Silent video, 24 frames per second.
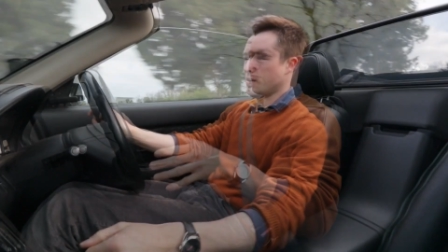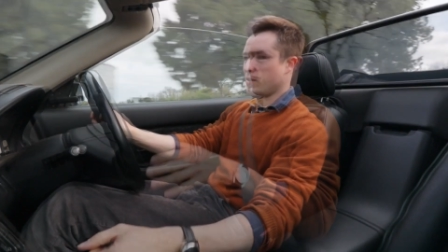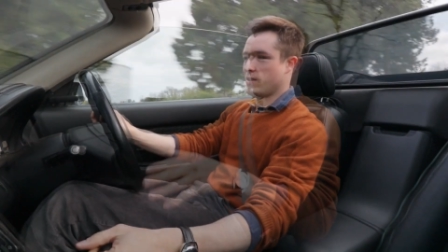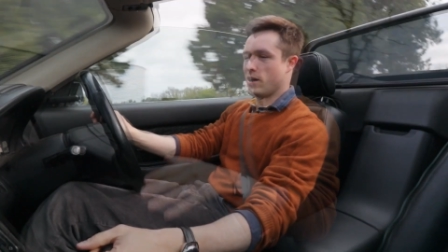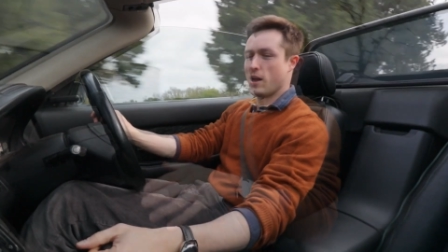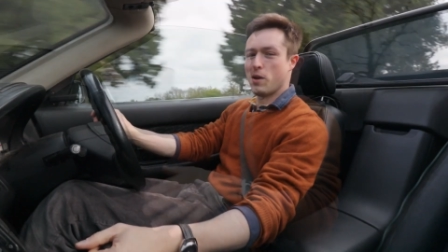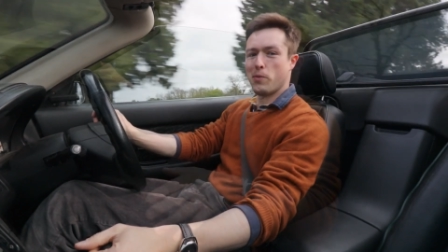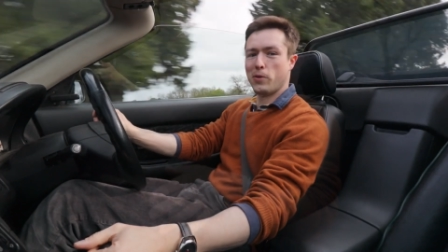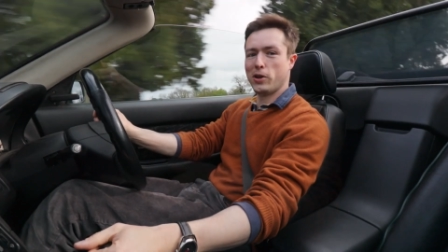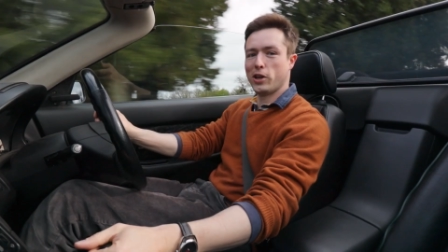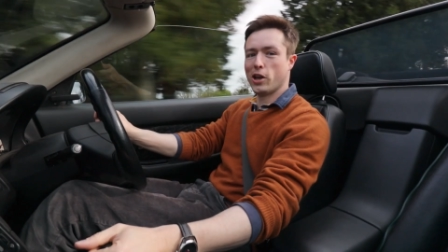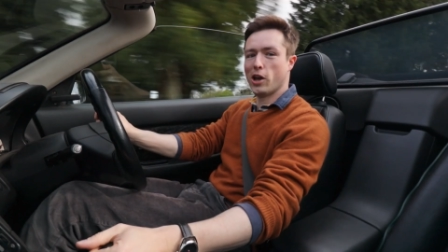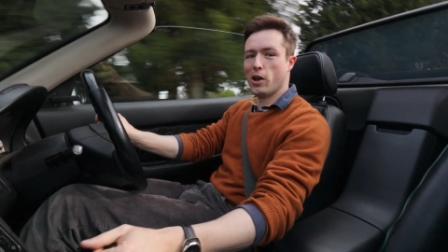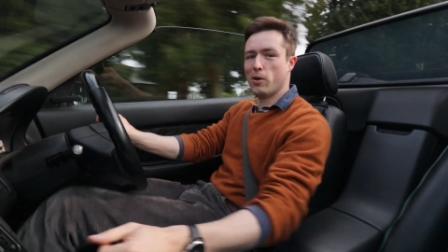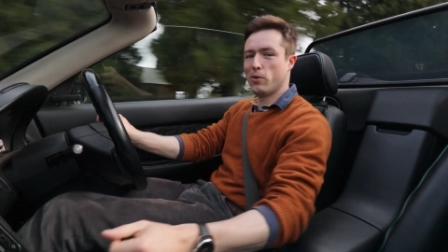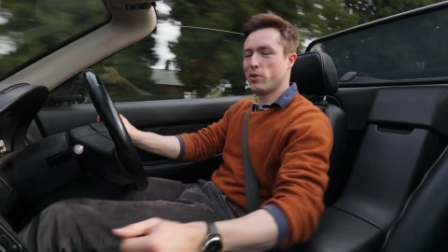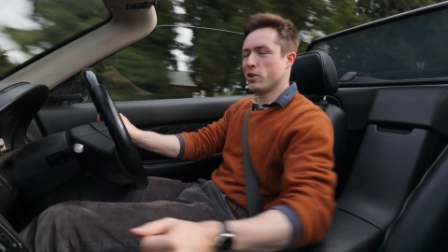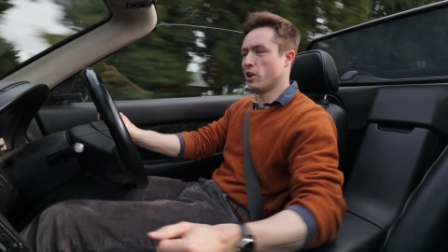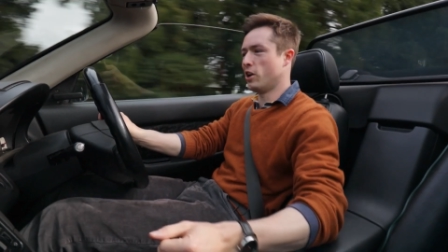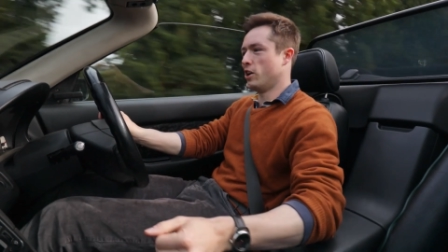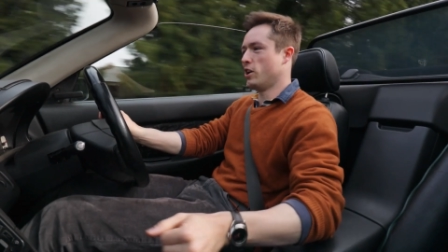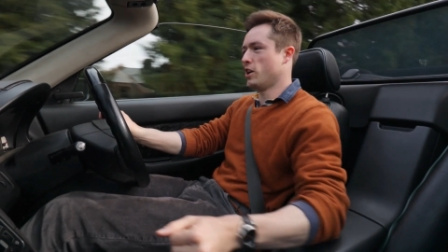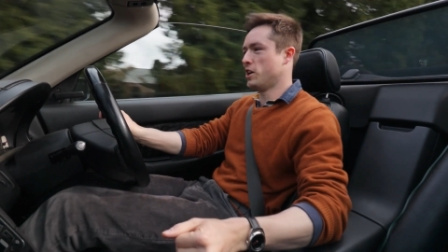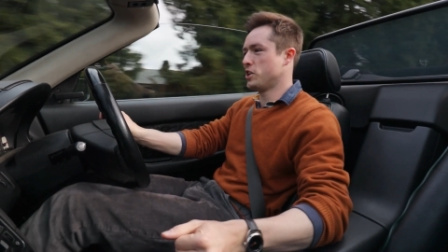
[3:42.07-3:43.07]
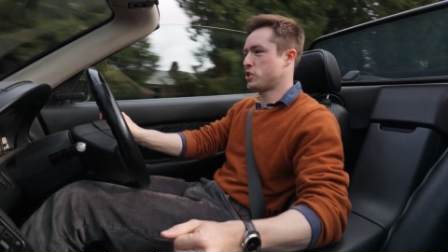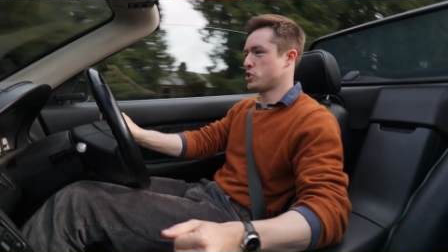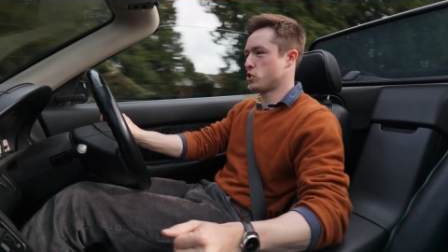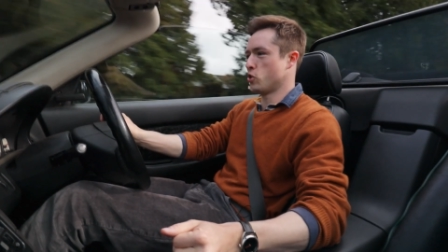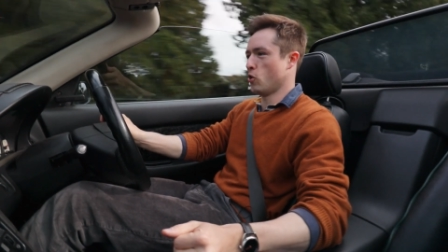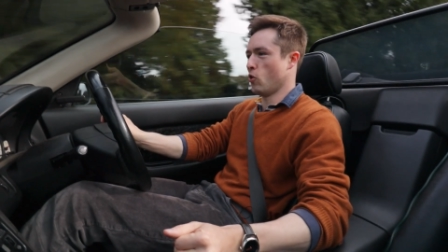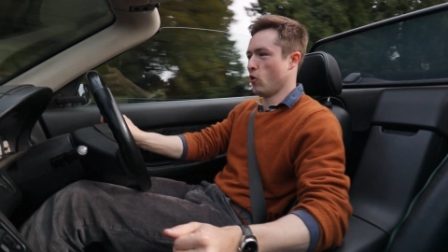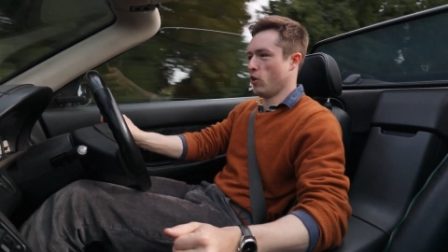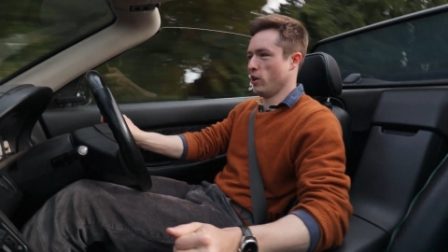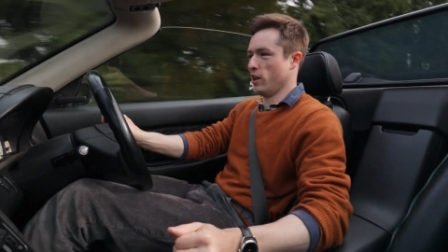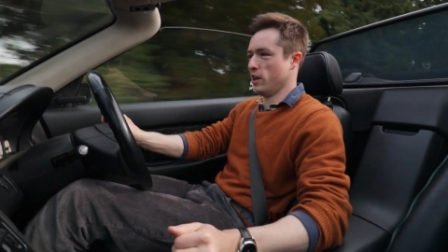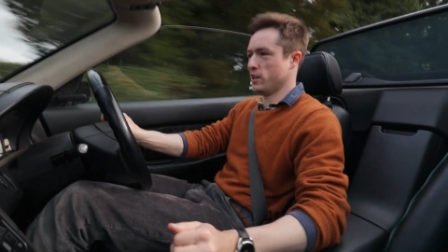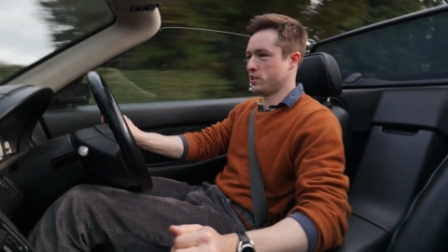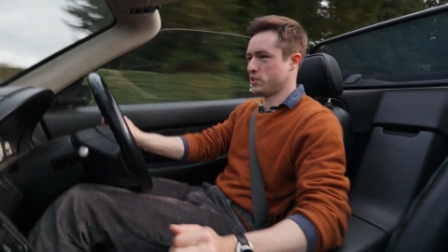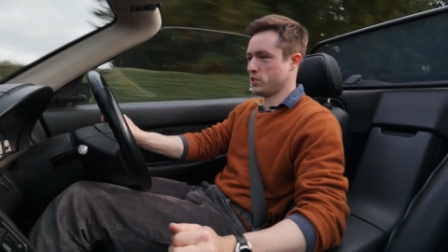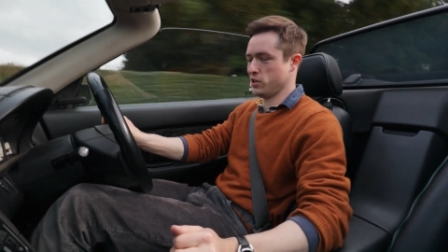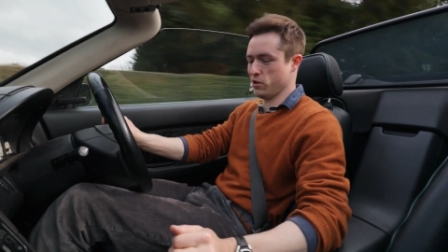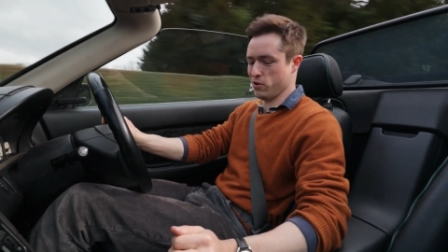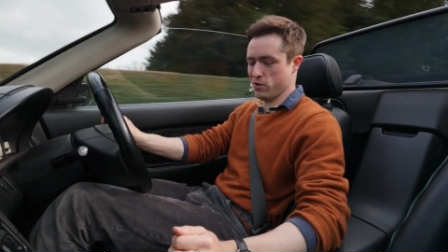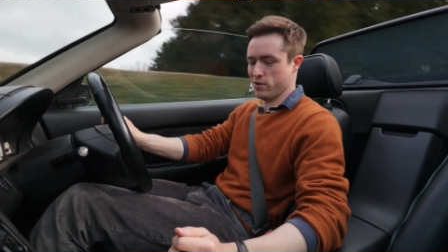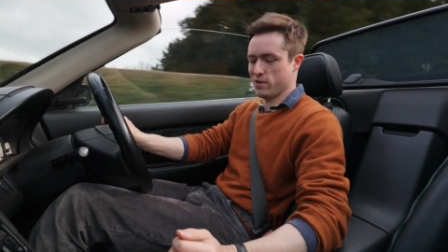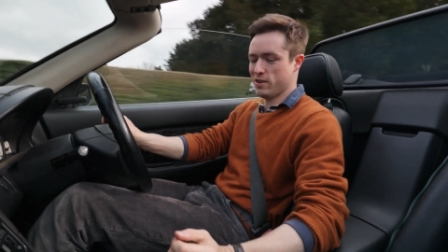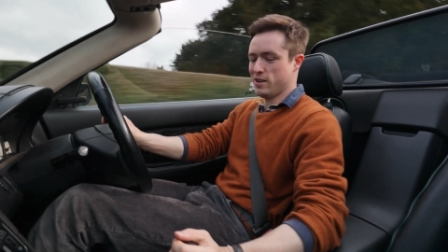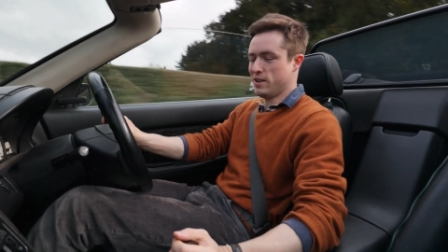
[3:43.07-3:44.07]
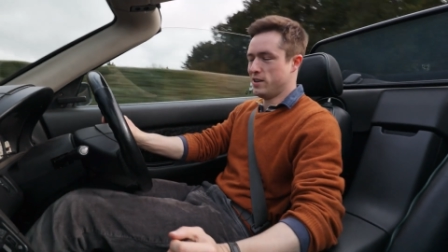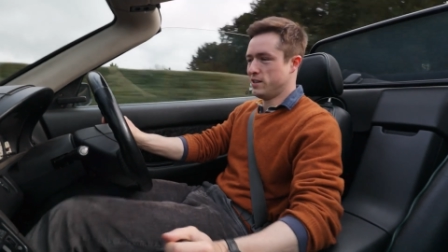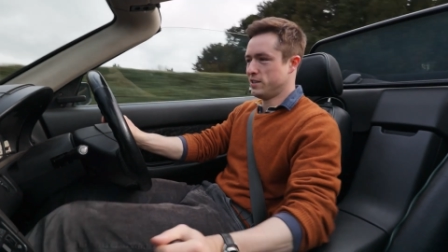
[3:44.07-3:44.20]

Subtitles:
So here we go, we've got a nice corner to